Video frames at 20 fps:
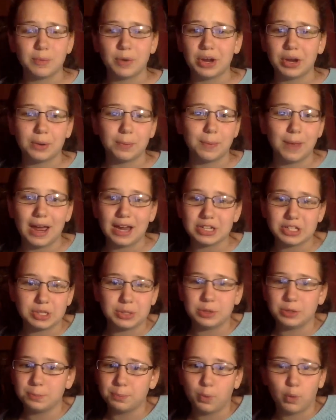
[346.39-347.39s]
way you're
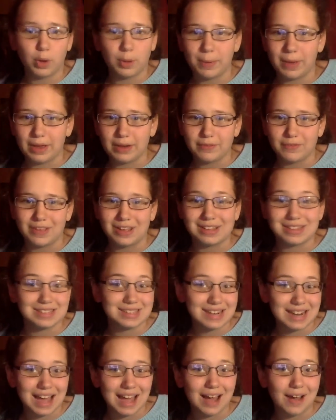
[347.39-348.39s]
bashing boy band fans
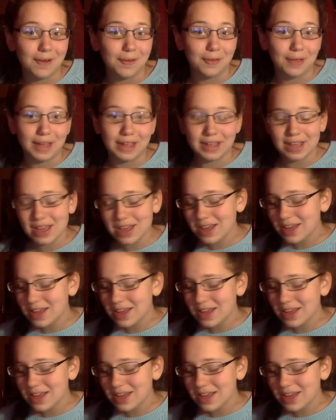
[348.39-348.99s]
now. Like,